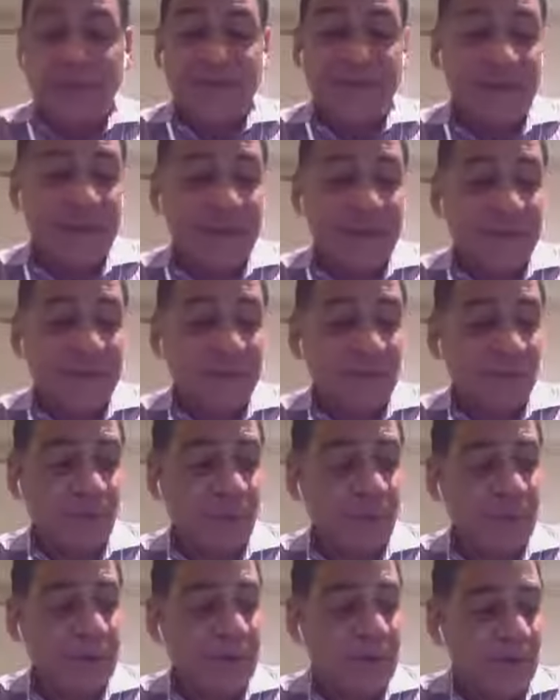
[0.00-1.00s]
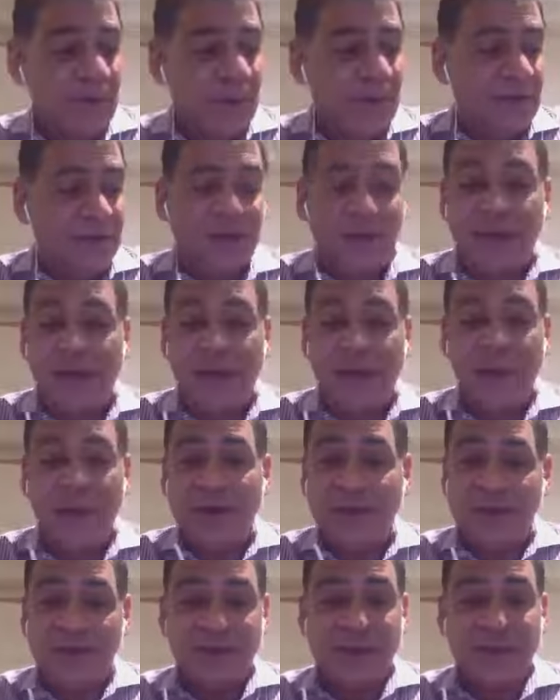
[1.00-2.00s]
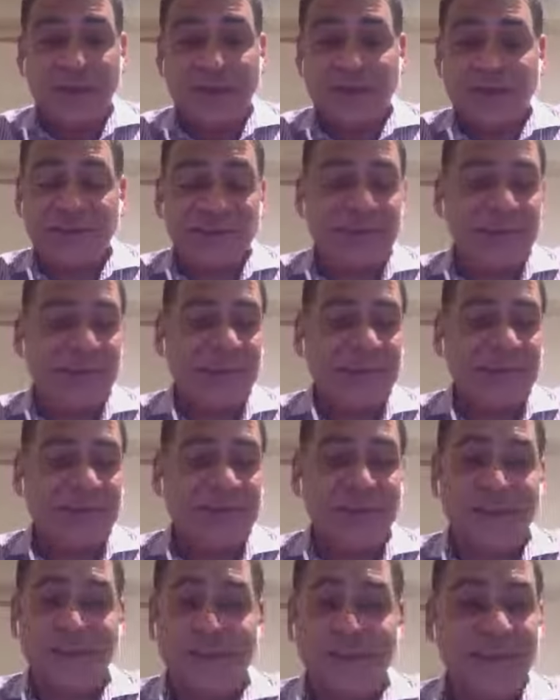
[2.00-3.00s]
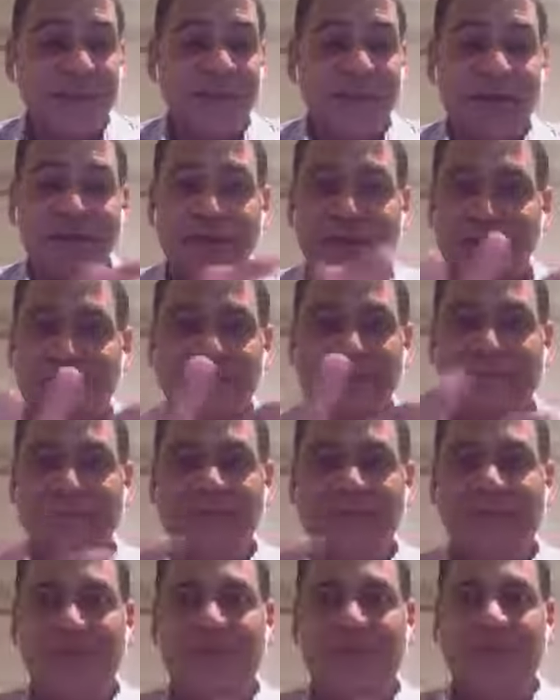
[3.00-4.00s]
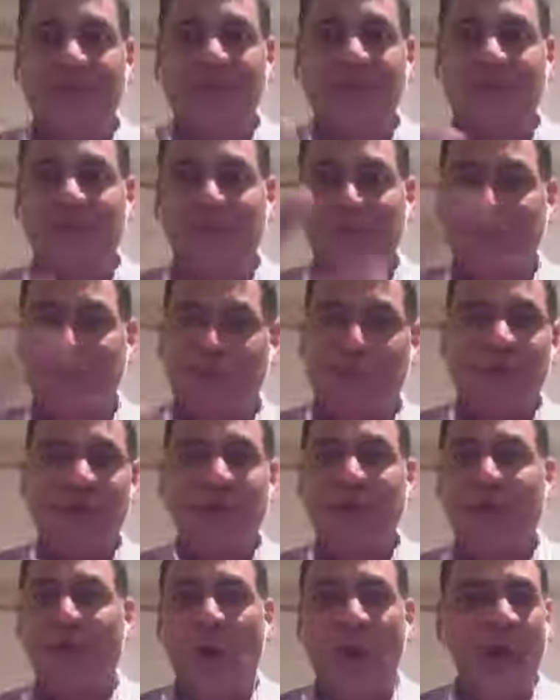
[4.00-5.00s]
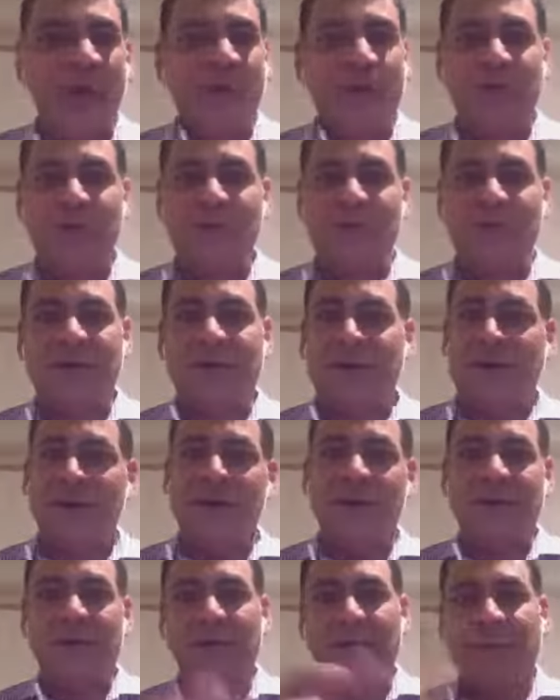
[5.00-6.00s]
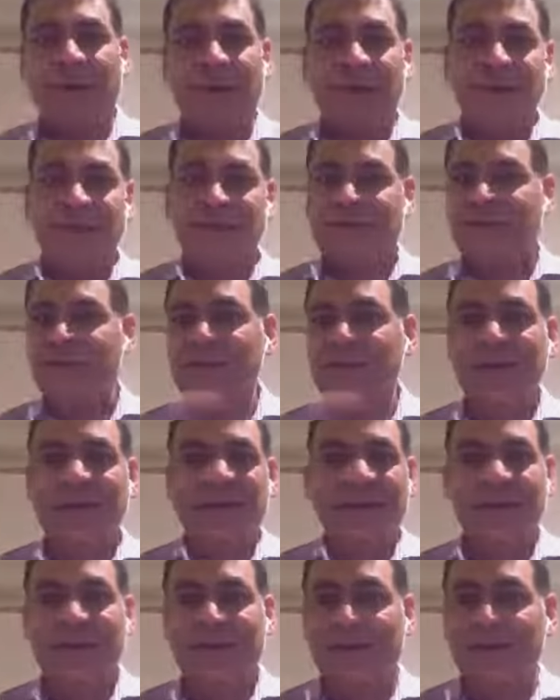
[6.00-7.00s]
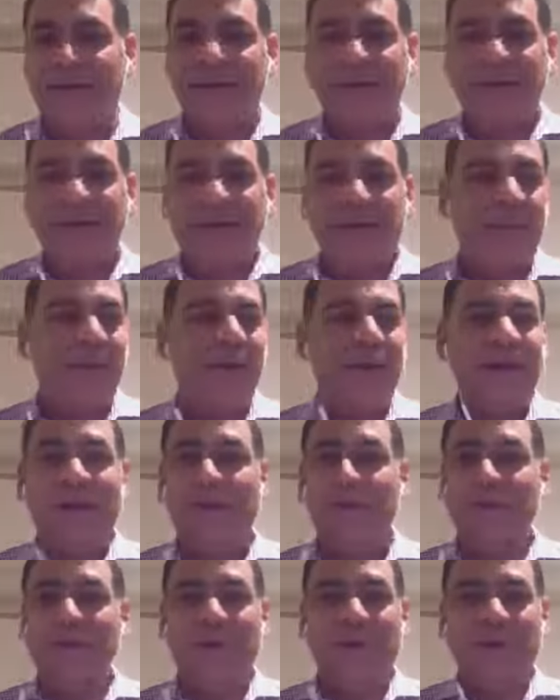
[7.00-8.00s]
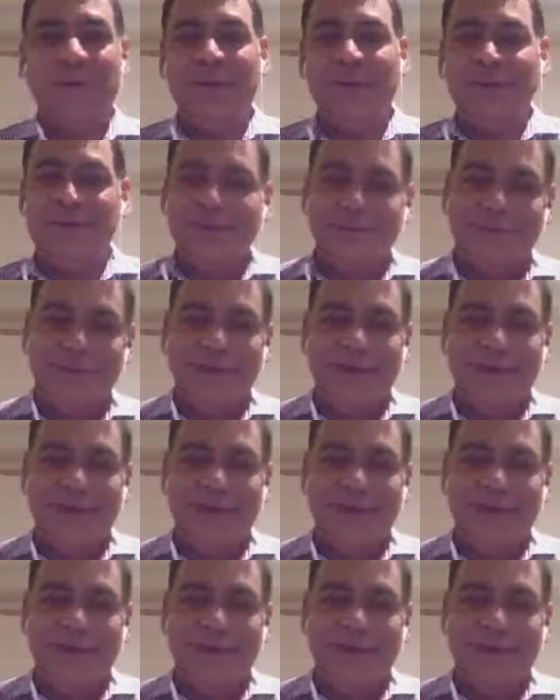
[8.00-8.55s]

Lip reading: times where I'd say, hey, I want to discuss this case, and he'd send me this digital 3D models that I'd look on my screen, and I'd be like, cool, but